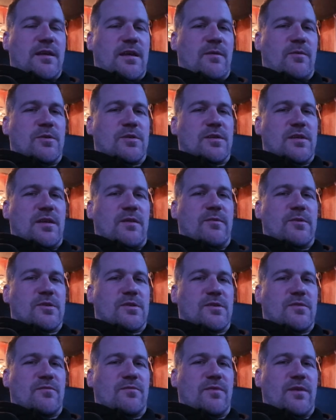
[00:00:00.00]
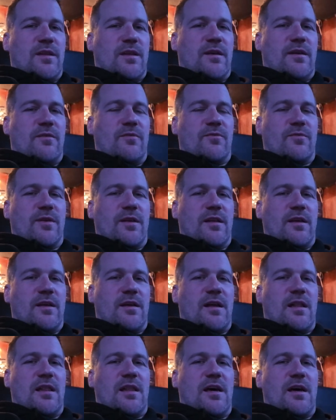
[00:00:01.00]
it was a really
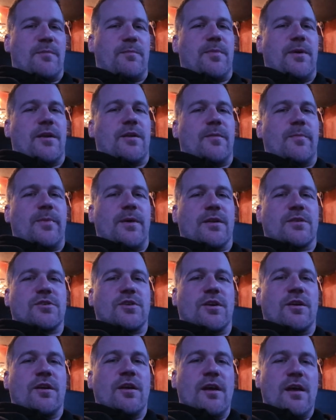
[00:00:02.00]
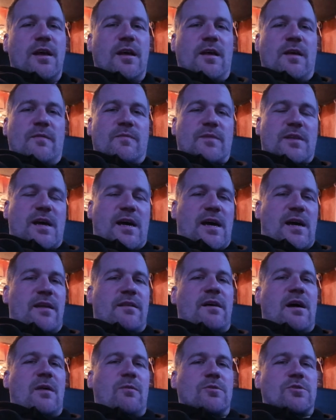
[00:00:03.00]
a lot better picture.
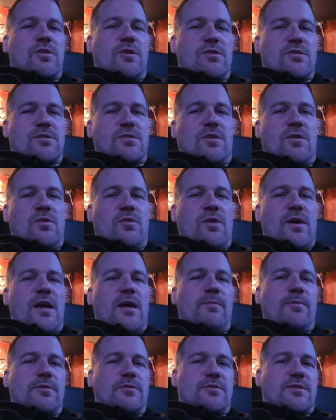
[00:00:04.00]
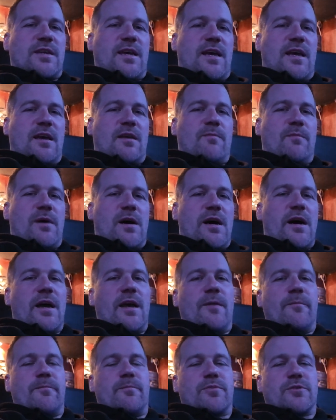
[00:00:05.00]
And I was also able to take
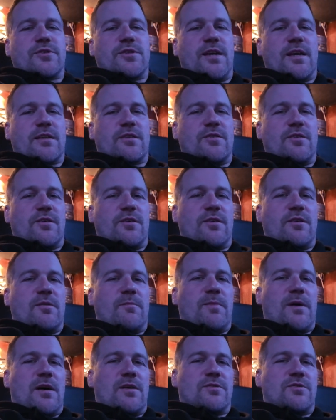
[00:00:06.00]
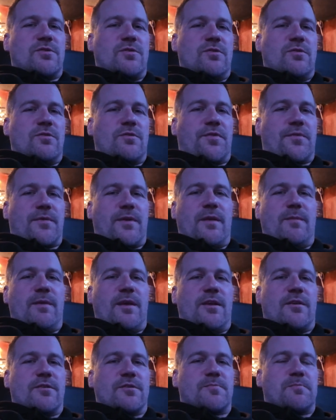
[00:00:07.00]
my projector about 2-3
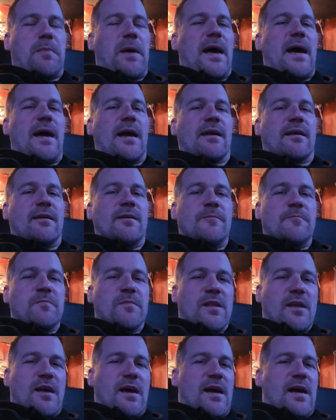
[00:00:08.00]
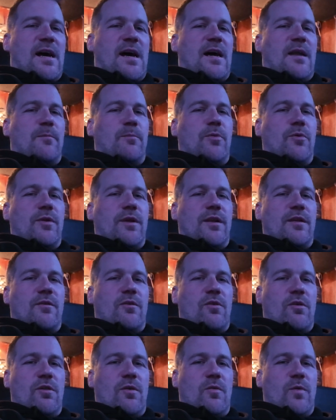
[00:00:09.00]
meters back and put it
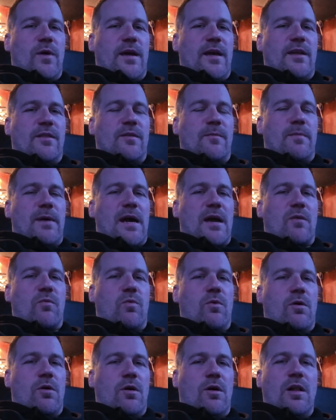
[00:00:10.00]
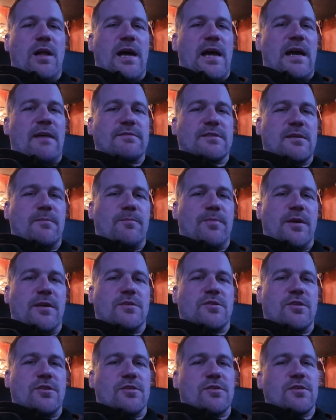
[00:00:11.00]
all the way in the back wall. I have some
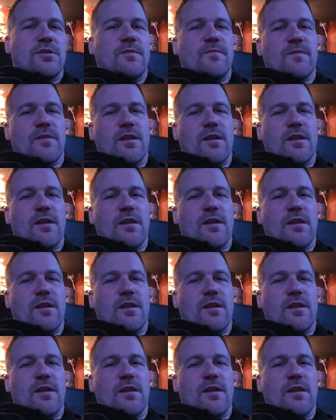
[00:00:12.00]
pictures